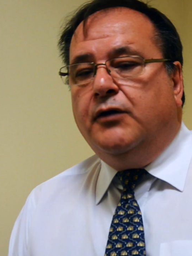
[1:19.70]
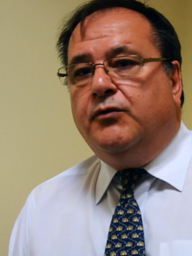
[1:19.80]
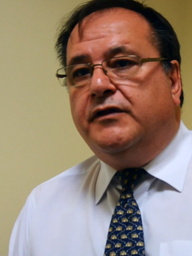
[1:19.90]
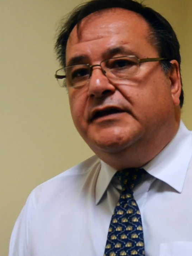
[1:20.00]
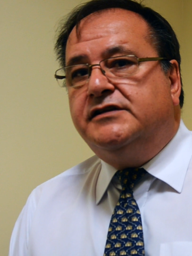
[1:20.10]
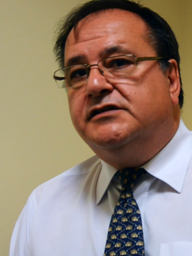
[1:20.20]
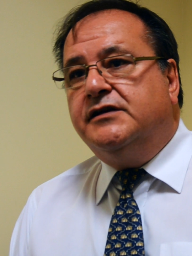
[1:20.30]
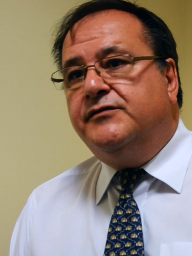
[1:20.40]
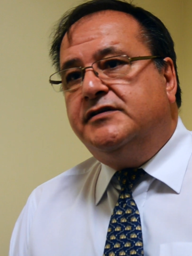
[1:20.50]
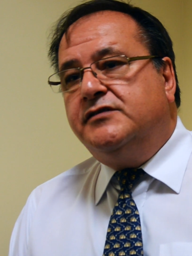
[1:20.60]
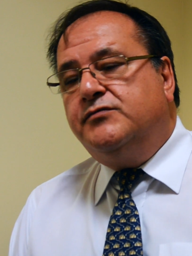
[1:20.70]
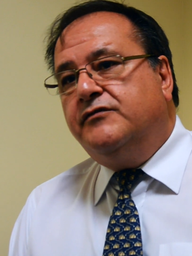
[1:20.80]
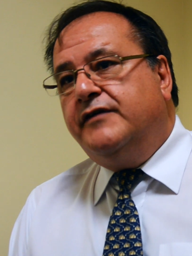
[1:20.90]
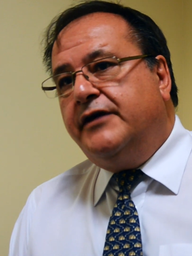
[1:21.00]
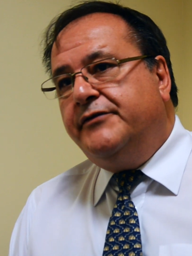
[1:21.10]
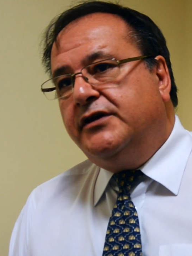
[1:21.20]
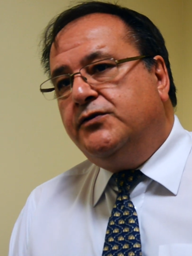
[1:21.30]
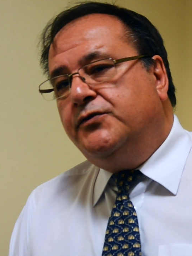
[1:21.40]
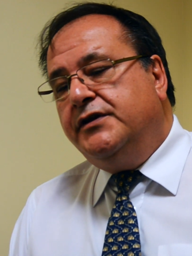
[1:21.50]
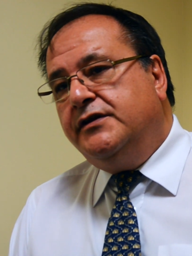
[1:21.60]
Well, these services will vary
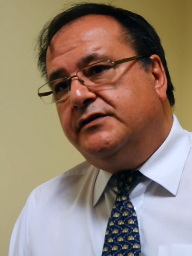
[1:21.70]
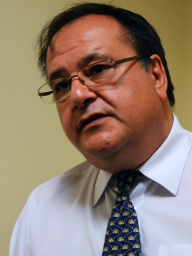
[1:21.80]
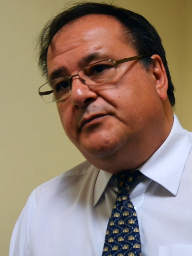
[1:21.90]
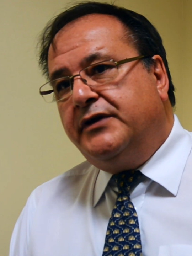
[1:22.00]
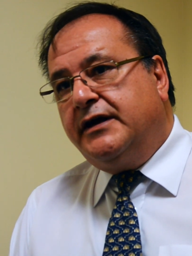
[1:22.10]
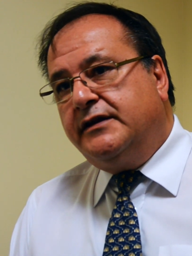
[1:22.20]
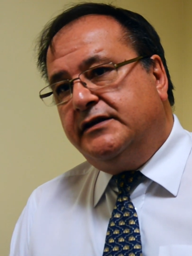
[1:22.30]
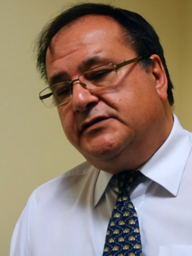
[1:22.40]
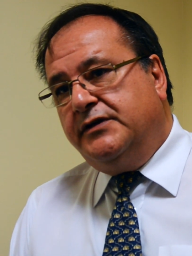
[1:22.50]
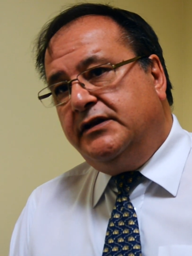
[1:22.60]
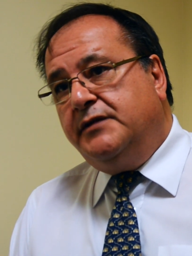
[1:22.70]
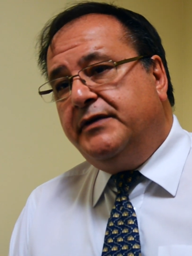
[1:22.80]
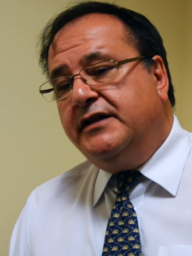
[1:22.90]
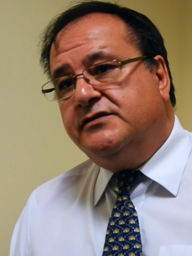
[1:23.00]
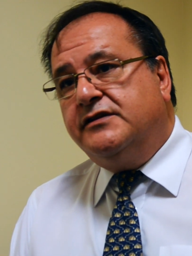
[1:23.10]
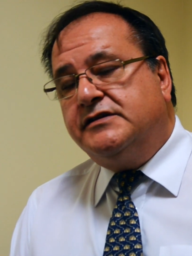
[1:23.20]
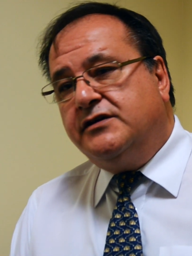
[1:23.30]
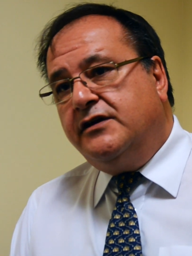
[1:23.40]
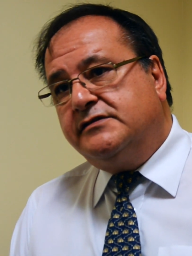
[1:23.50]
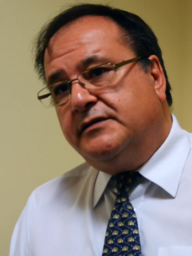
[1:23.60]
according to the practice, really. It depends on the
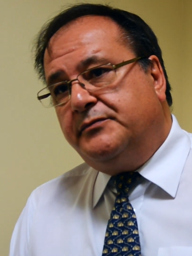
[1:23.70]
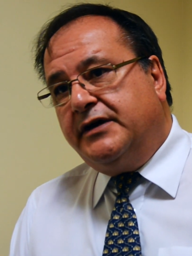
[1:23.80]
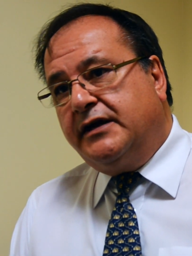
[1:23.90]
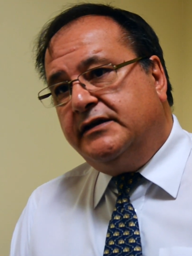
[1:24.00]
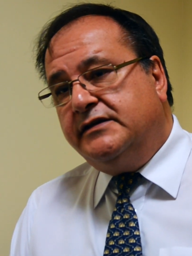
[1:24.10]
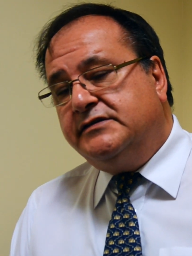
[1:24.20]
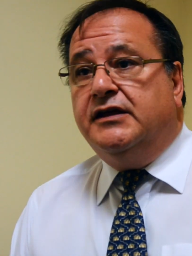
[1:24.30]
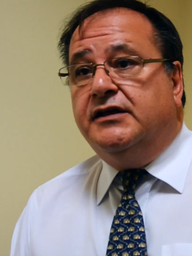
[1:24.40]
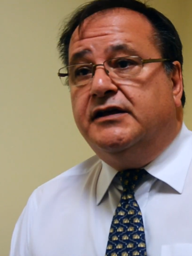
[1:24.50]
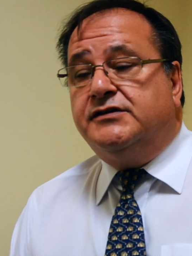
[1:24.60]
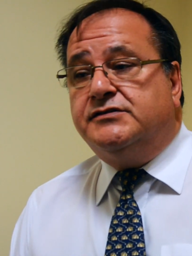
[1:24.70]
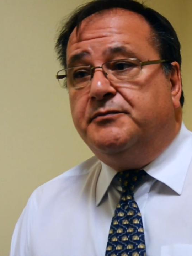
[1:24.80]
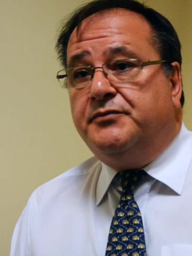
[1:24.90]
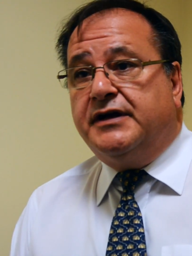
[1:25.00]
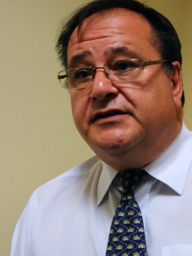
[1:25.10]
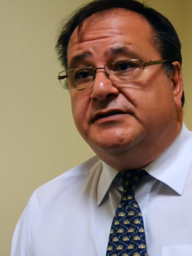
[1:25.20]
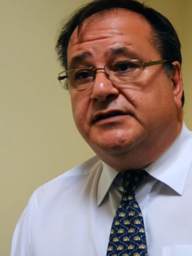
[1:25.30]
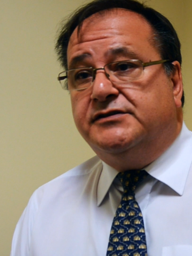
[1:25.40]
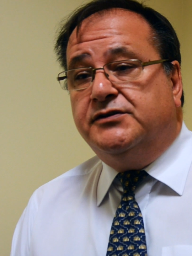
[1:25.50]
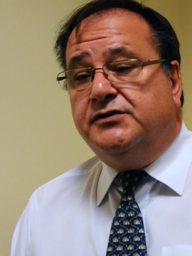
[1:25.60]
size of the practice. Some
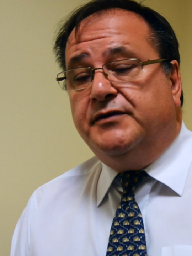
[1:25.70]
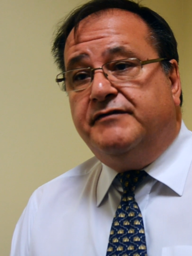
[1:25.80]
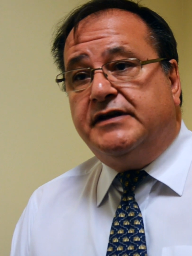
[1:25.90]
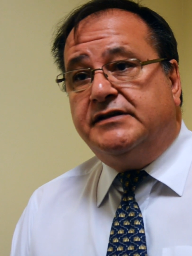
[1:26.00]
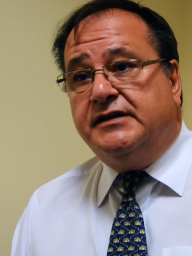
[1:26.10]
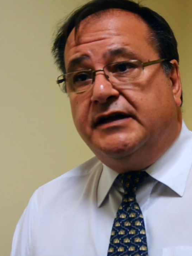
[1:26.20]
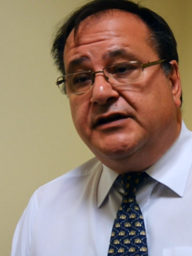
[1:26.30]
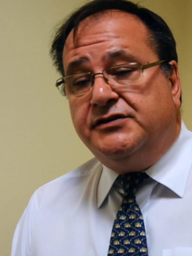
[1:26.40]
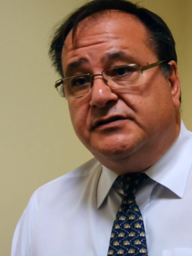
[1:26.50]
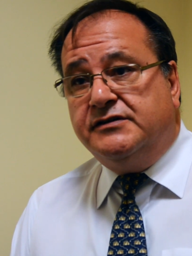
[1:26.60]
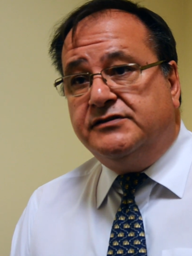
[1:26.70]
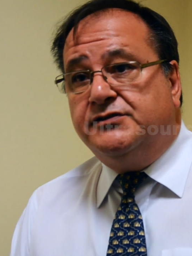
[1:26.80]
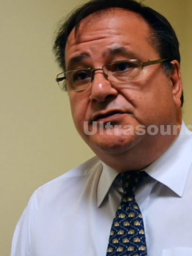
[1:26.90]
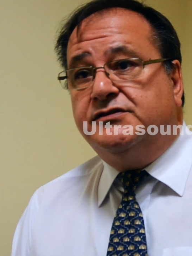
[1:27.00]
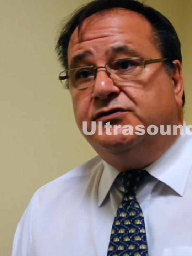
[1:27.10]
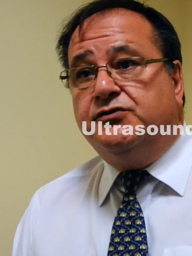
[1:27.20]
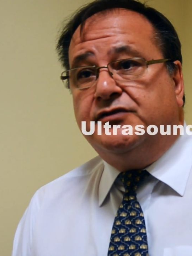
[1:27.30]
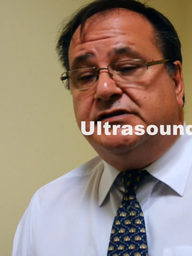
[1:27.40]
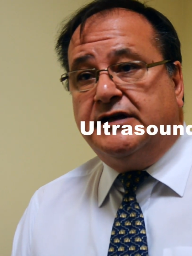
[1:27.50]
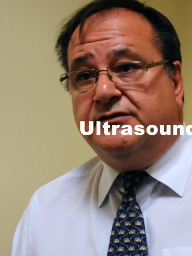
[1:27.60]
practices do investigations such as
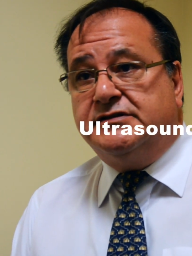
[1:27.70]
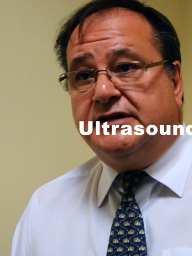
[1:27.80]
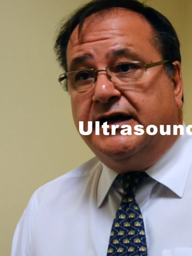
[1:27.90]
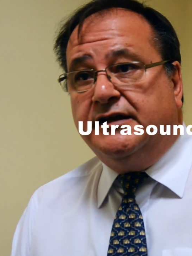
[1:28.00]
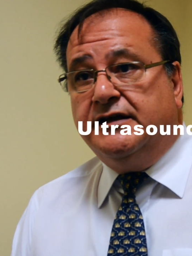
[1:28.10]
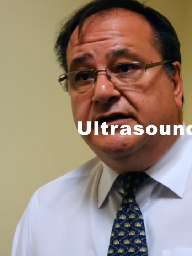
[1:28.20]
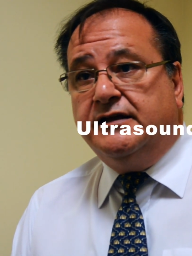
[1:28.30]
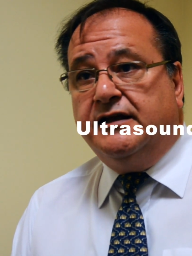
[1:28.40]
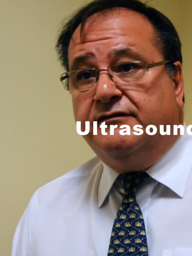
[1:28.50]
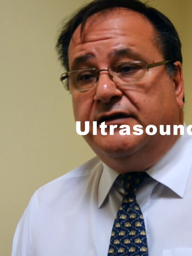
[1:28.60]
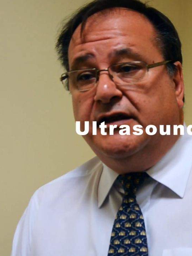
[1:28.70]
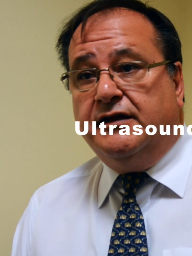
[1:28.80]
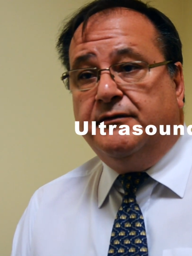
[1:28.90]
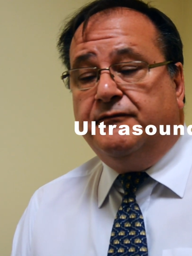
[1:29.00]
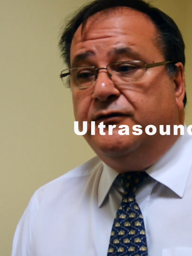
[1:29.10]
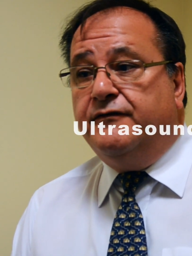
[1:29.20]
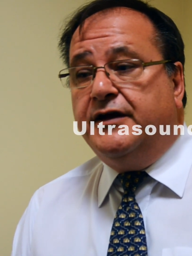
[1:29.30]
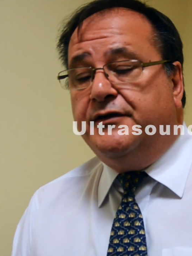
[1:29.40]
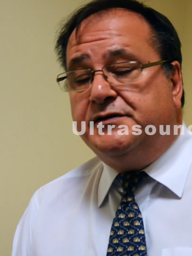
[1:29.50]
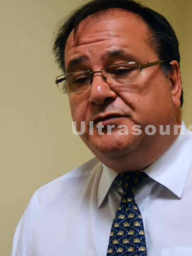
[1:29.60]
ultrasound scanning for
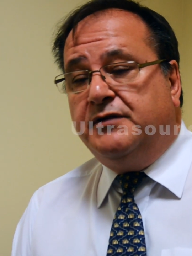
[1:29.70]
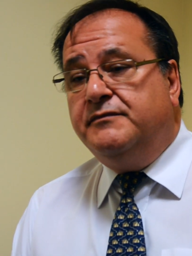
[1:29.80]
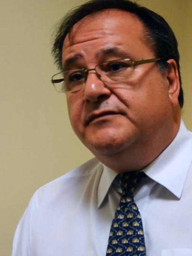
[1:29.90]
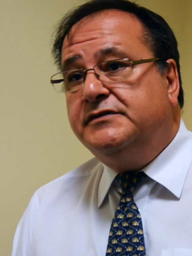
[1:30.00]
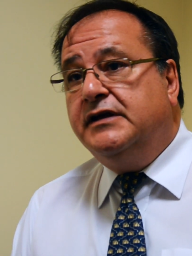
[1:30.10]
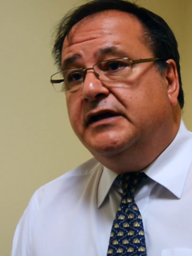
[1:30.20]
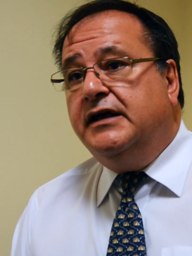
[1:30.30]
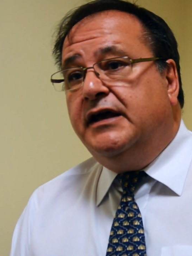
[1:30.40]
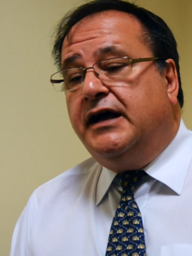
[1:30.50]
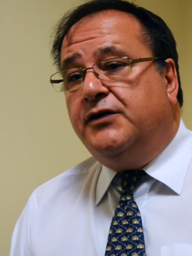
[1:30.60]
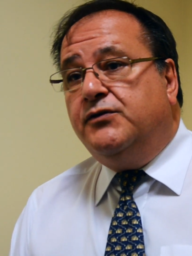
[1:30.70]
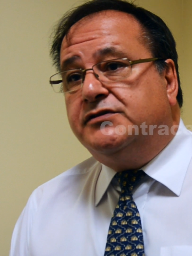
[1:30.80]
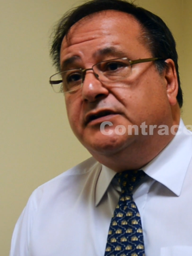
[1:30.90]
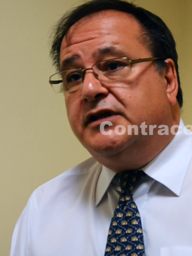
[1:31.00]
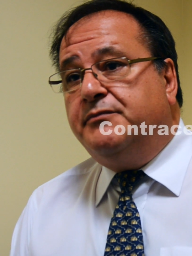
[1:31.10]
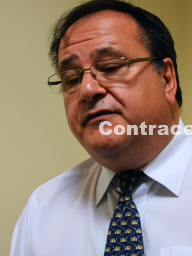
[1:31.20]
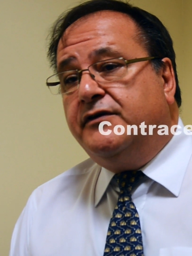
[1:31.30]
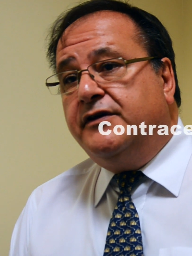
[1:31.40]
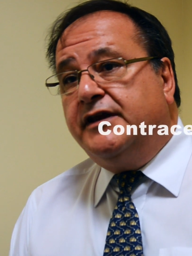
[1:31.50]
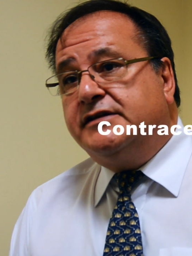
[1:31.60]
various problems, and also they
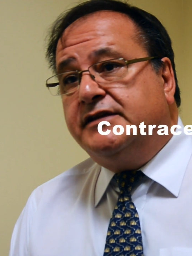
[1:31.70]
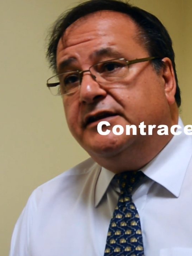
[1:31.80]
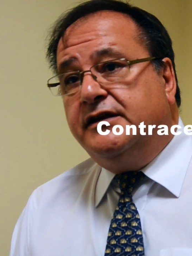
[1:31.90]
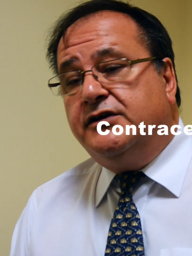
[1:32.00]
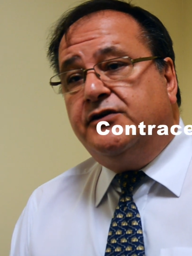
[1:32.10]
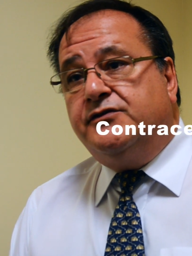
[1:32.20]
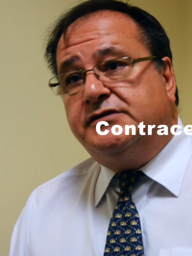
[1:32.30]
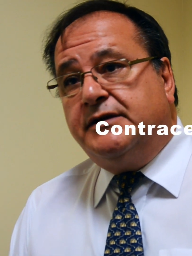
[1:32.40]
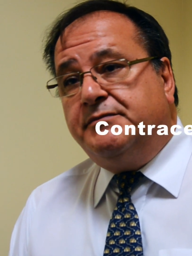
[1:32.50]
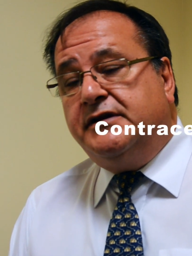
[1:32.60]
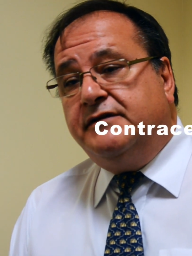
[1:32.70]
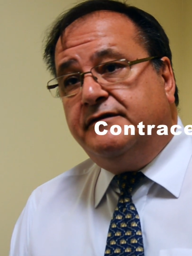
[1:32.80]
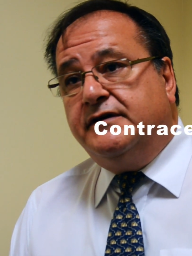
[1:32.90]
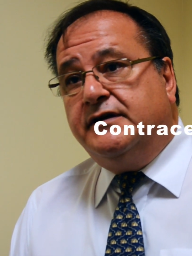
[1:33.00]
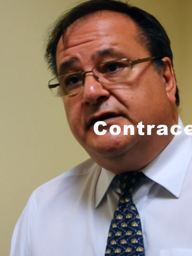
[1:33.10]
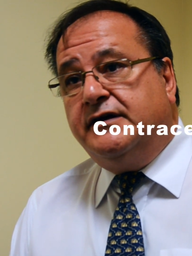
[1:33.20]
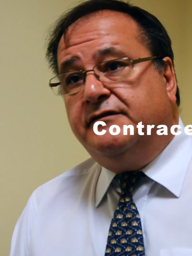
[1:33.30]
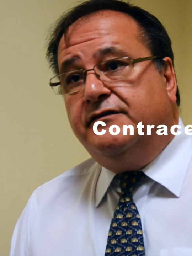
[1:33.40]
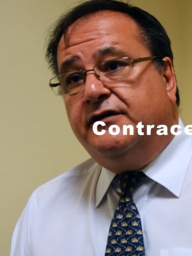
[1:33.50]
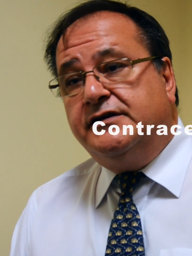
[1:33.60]
provide extended contraceptive
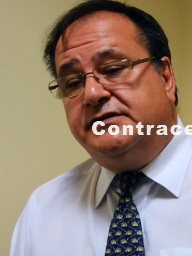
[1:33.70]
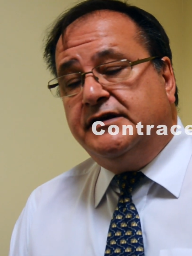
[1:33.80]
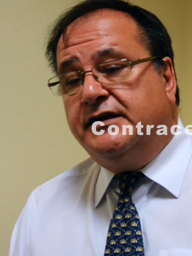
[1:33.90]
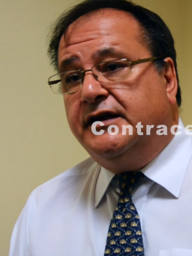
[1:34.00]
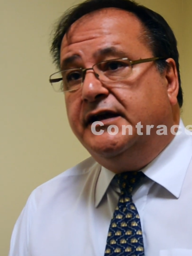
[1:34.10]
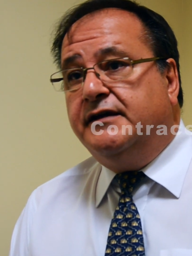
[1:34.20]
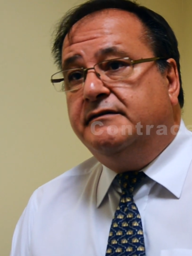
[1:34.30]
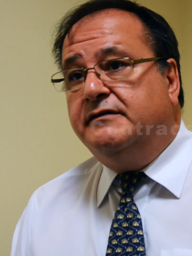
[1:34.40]
advice and care.